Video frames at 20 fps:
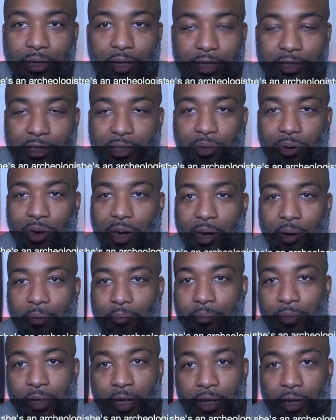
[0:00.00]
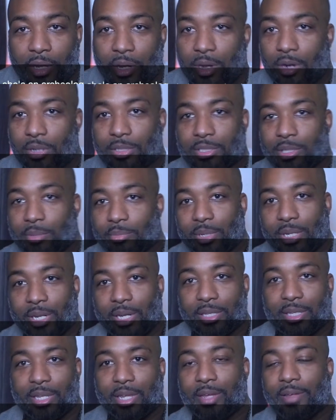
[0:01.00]
Instagram or something
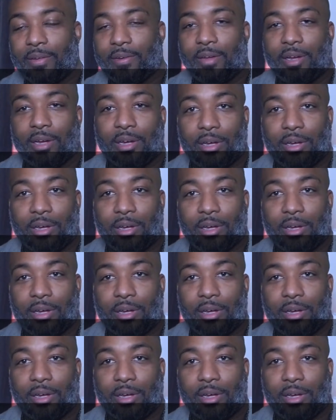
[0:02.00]
like that.